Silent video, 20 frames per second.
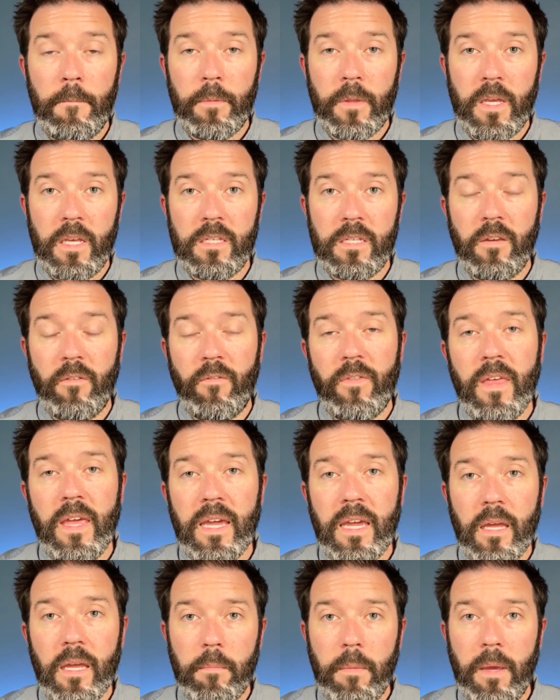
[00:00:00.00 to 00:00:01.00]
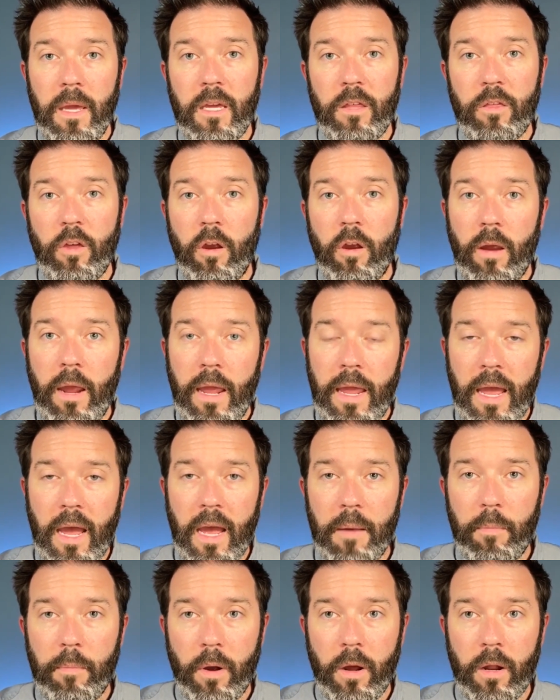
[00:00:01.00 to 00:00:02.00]
is if they can make their
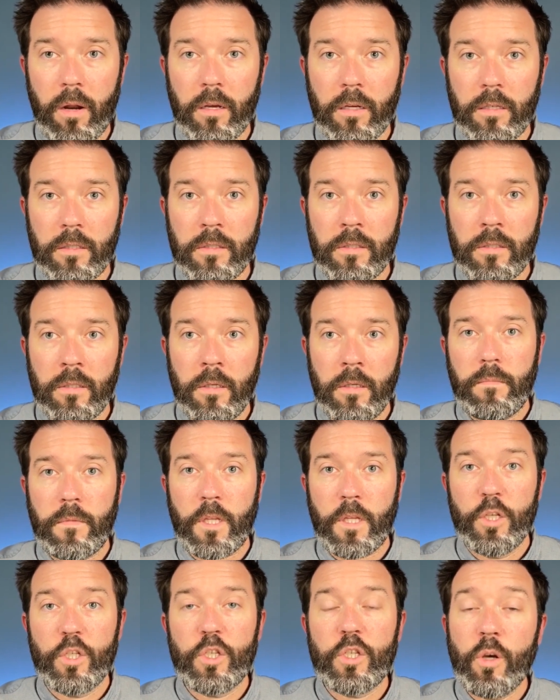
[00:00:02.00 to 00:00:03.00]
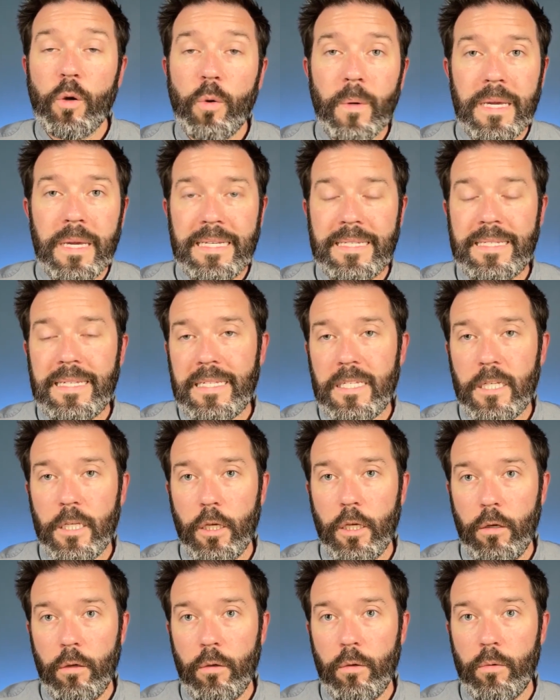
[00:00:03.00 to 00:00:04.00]
AI products so easy to
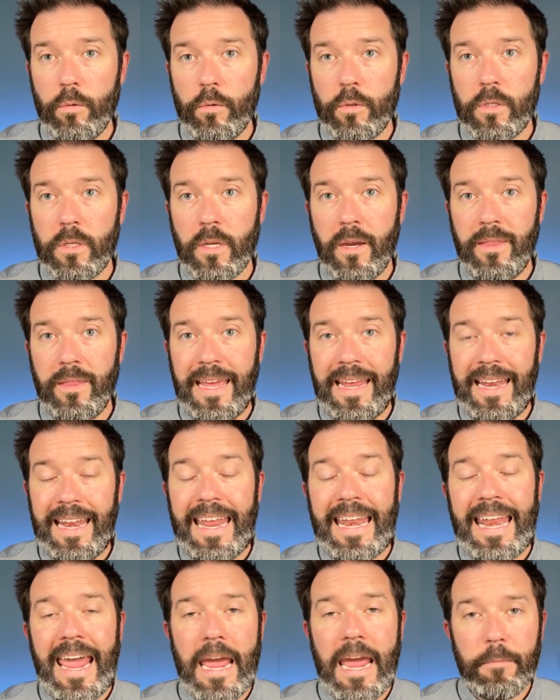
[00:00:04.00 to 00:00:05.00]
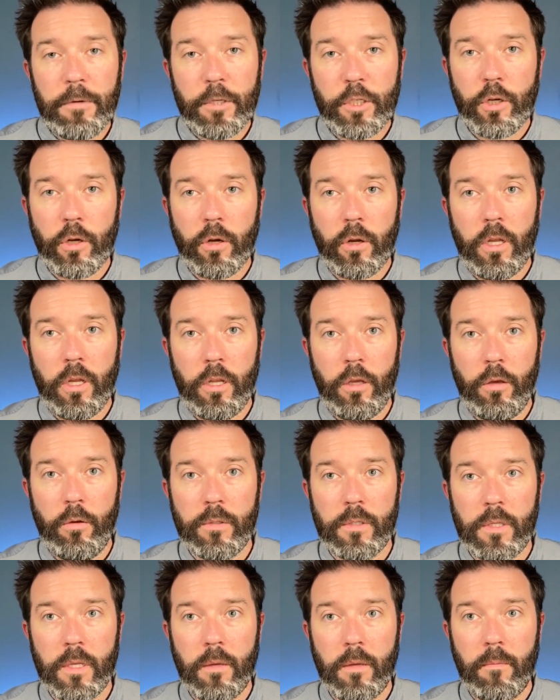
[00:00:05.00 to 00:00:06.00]
use that an amateur can
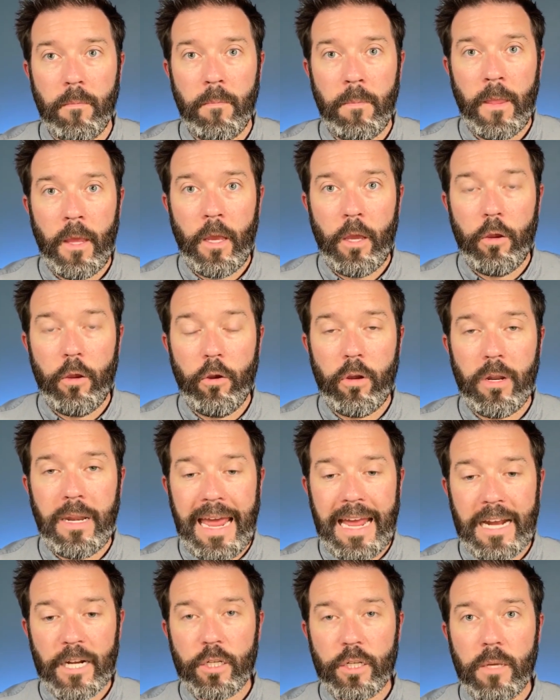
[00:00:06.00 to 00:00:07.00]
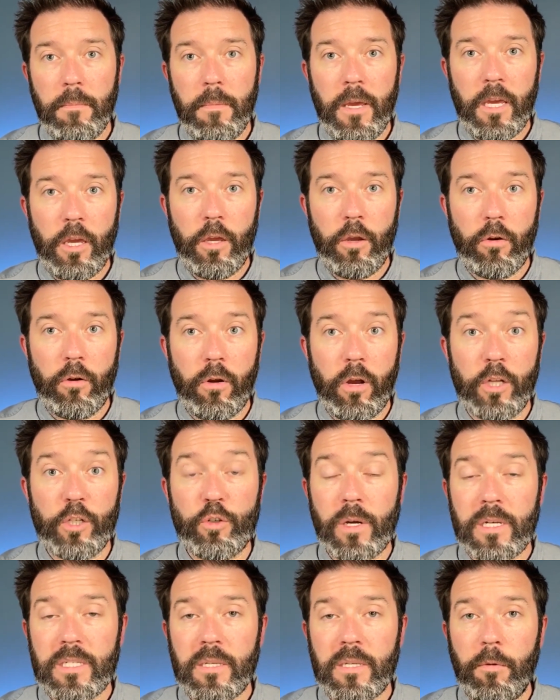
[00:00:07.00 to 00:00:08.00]
use them, you're going to actually make your
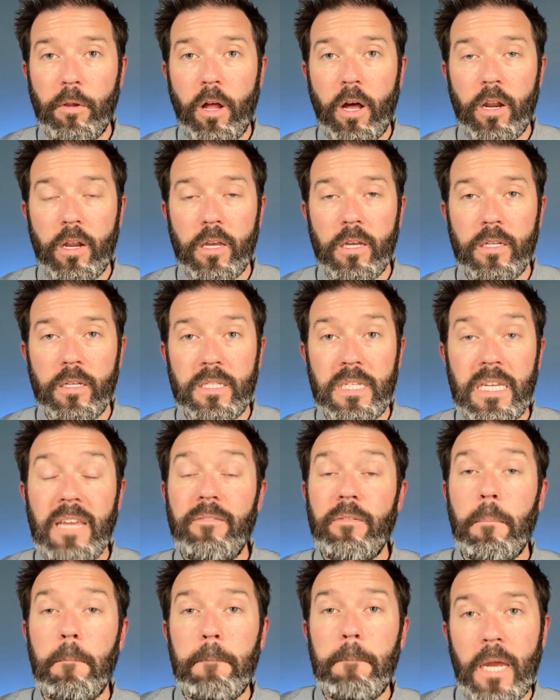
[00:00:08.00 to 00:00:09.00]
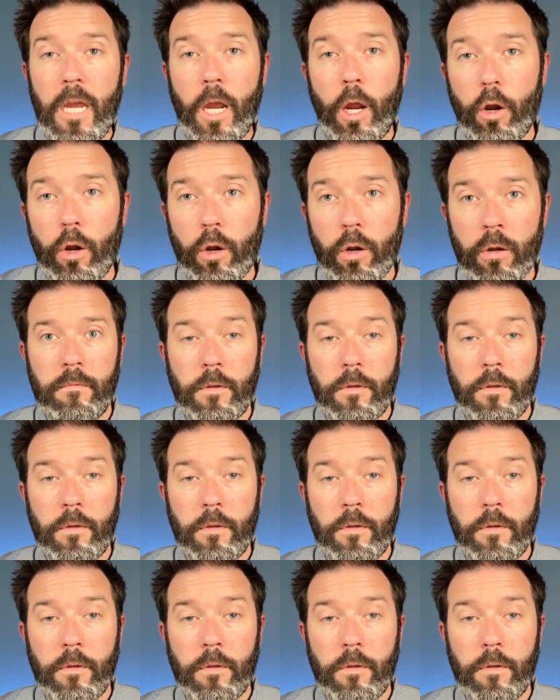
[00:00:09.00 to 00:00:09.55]
addressable audience even bigger.